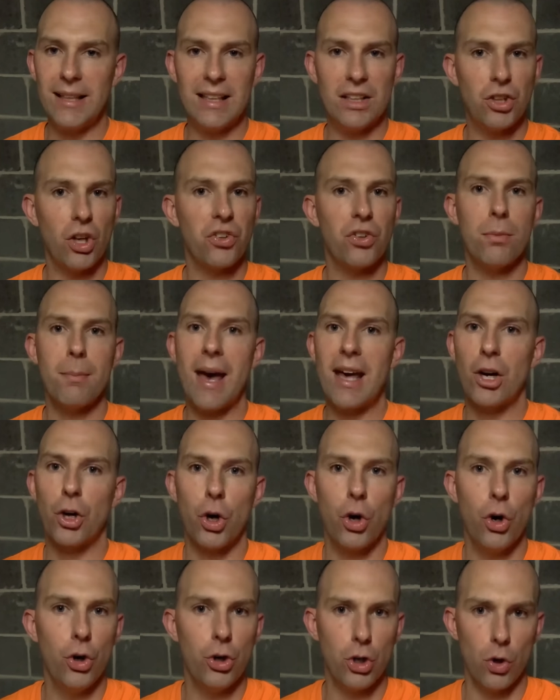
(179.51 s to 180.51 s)
it doesn't matter
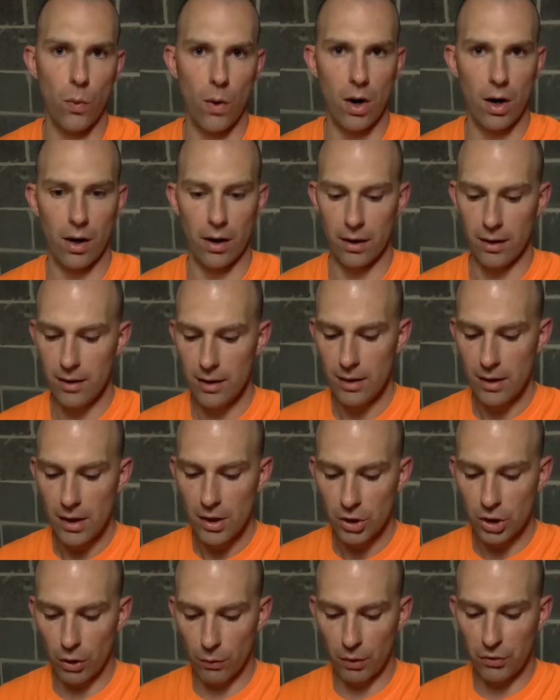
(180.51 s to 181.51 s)
who you are,
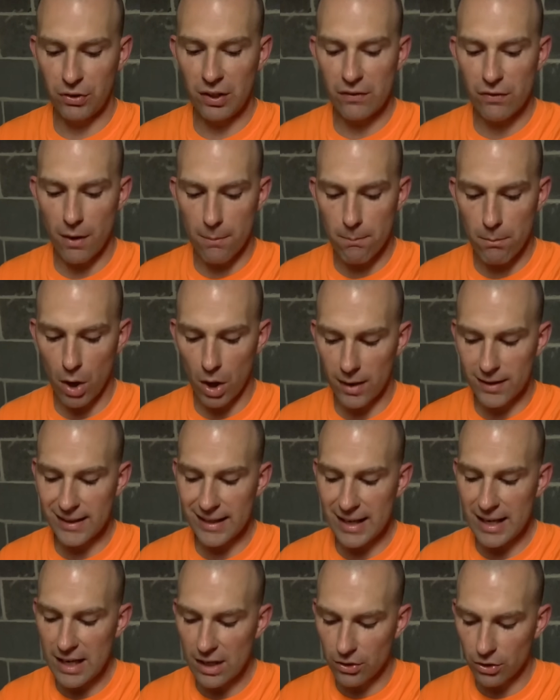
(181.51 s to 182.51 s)
to receive a mark
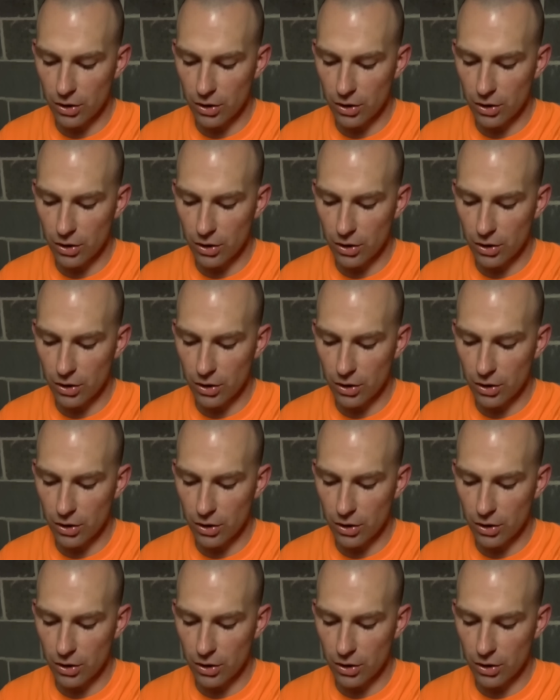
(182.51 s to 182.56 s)
in